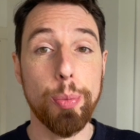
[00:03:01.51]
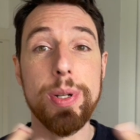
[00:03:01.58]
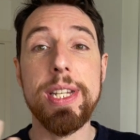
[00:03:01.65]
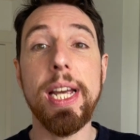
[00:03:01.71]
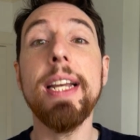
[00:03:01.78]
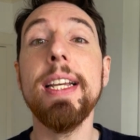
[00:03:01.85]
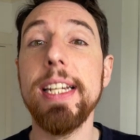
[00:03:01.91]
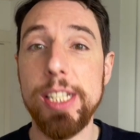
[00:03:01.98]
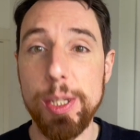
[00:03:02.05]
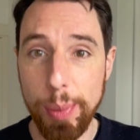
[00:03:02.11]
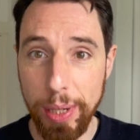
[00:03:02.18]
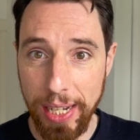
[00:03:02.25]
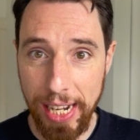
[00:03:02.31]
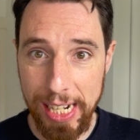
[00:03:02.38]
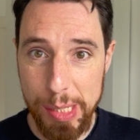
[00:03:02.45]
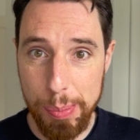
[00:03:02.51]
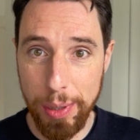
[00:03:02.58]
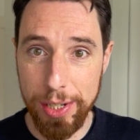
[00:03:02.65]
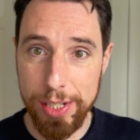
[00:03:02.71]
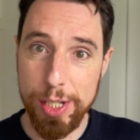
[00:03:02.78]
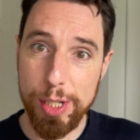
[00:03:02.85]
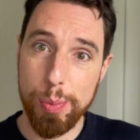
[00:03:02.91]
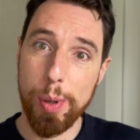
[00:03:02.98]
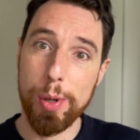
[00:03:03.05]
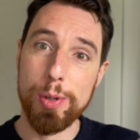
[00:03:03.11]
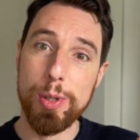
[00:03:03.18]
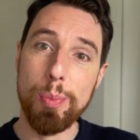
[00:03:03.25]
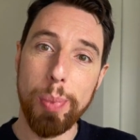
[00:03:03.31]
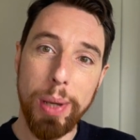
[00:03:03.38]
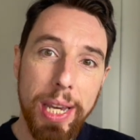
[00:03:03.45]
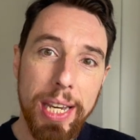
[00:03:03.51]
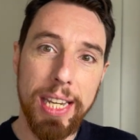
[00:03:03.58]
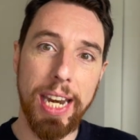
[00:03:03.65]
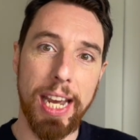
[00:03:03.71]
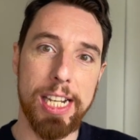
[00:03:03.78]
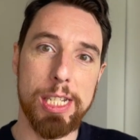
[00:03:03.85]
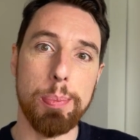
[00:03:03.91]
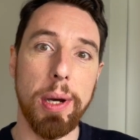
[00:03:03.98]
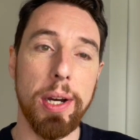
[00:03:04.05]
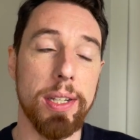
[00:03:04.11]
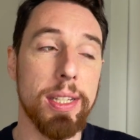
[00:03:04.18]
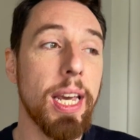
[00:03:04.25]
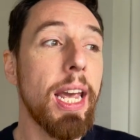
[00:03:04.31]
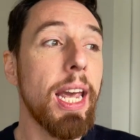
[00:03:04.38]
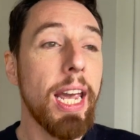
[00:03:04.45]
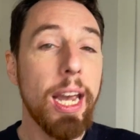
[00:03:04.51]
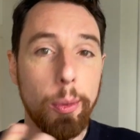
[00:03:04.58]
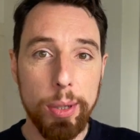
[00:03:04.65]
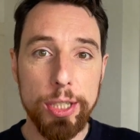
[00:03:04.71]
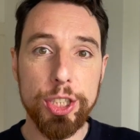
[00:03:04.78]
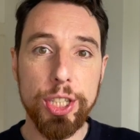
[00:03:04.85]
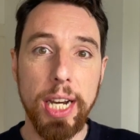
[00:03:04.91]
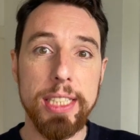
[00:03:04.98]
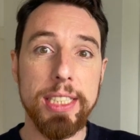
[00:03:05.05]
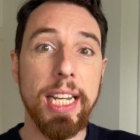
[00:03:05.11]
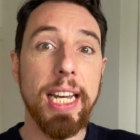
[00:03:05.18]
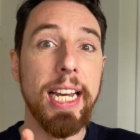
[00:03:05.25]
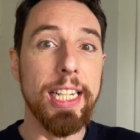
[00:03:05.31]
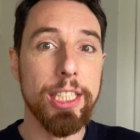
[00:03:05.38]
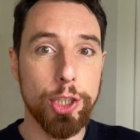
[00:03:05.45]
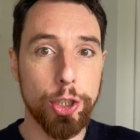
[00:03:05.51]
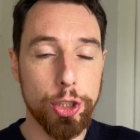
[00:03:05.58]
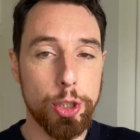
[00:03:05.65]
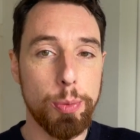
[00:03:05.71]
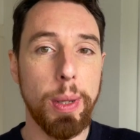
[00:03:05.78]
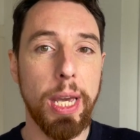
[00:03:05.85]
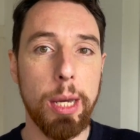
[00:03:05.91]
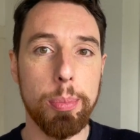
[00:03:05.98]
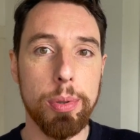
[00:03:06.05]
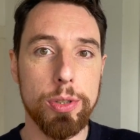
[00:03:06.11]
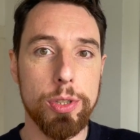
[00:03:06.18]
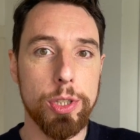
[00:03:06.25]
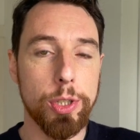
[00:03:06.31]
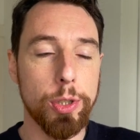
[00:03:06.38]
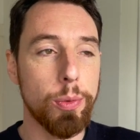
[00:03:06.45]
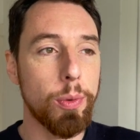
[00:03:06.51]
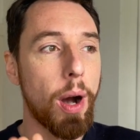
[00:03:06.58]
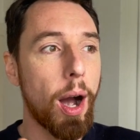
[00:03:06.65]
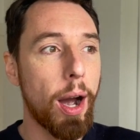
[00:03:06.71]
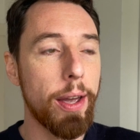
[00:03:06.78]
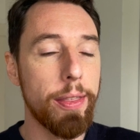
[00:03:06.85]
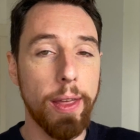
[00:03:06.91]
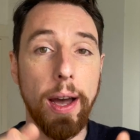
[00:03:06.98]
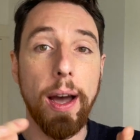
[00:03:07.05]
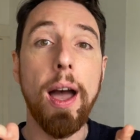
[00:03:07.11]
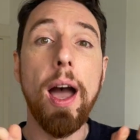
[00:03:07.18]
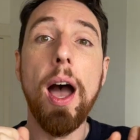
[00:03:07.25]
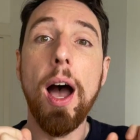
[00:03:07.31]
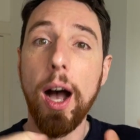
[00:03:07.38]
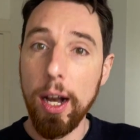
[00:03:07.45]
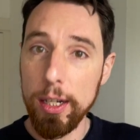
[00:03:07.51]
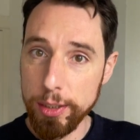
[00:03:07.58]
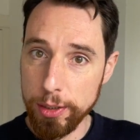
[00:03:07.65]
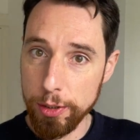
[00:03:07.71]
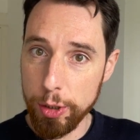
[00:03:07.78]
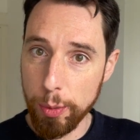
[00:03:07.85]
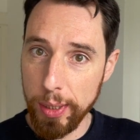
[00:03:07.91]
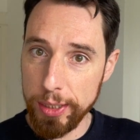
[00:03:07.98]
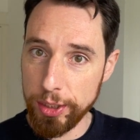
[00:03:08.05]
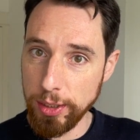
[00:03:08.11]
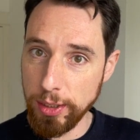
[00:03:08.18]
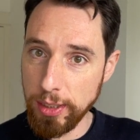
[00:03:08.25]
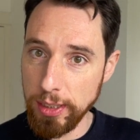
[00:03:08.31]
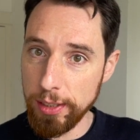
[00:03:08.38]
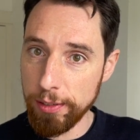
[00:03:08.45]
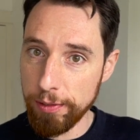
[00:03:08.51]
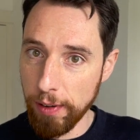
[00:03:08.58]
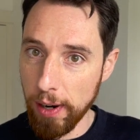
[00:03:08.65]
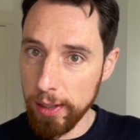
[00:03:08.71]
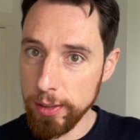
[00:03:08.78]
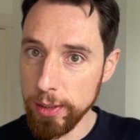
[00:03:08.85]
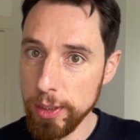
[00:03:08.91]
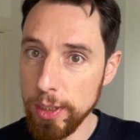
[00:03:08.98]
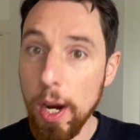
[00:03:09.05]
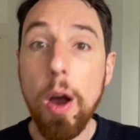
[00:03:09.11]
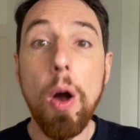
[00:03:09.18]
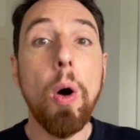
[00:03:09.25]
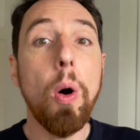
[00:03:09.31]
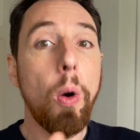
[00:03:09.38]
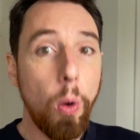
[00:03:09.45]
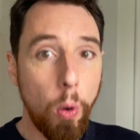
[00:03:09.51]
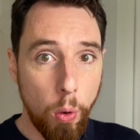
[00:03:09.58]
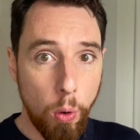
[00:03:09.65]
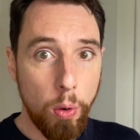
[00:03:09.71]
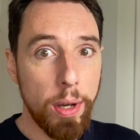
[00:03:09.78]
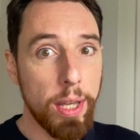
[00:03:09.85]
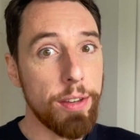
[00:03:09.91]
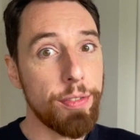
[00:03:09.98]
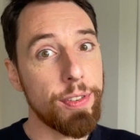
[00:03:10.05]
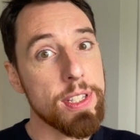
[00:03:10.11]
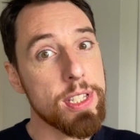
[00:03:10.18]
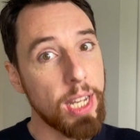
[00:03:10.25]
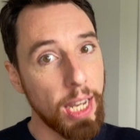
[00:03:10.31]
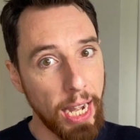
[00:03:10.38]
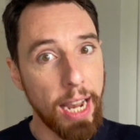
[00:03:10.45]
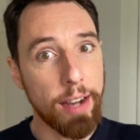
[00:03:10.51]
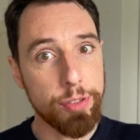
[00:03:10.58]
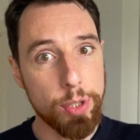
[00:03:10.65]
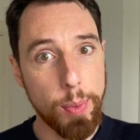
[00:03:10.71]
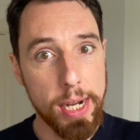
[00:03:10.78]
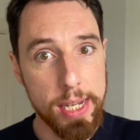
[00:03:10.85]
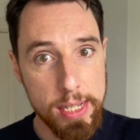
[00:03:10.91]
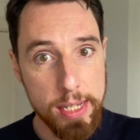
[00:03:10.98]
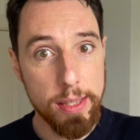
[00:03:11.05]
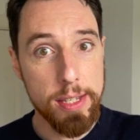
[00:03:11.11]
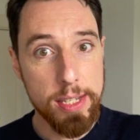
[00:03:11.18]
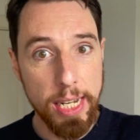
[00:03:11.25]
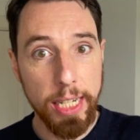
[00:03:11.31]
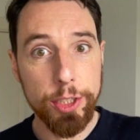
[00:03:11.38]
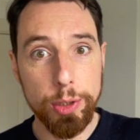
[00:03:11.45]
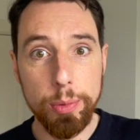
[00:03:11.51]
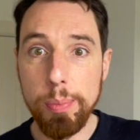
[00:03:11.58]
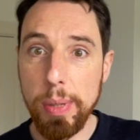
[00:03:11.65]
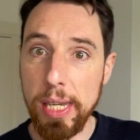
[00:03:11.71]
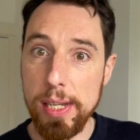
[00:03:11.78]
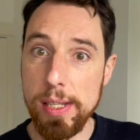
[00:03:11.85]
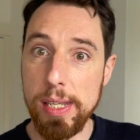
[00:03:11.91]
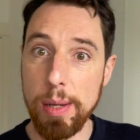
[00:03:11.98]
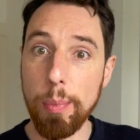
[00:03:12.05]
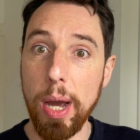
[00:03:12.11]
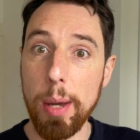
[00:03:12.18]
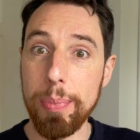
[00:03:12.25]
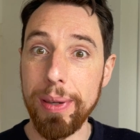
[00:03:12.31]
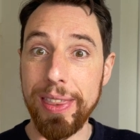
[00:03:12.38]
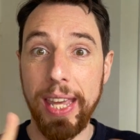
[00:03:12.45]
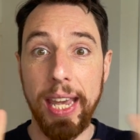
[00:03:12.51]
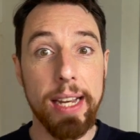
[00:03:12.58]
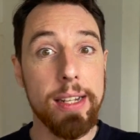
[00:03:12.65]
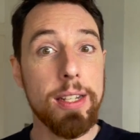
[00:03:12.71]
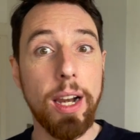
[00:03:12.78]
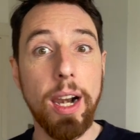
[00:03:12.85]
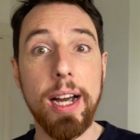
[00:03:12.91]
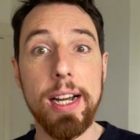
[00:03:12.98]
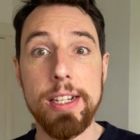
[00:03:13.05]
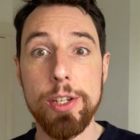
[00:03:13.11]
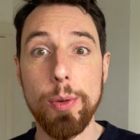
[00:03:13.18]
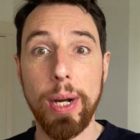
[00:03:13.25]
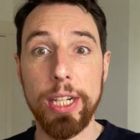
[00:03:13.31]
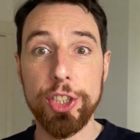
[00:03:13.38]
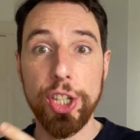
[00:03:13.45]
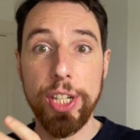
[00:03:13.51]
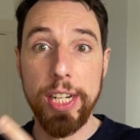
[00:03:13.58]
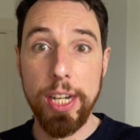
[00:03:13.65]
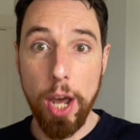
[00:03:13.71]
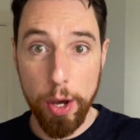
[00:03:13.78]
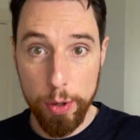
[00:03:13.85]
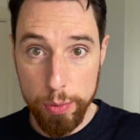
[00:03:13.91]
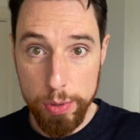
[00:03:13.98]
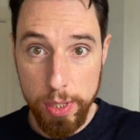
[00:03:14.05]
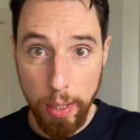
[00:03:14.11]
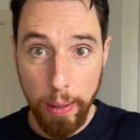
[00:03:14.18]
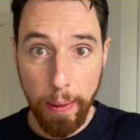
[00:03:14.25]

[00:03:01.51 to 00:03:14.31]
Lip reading: pretending to be an expert as opposed to being an expert, in which case it's good to be able to either ask those questions in advance, or if it's going to have to wait until the session because it might be the end client who actually knows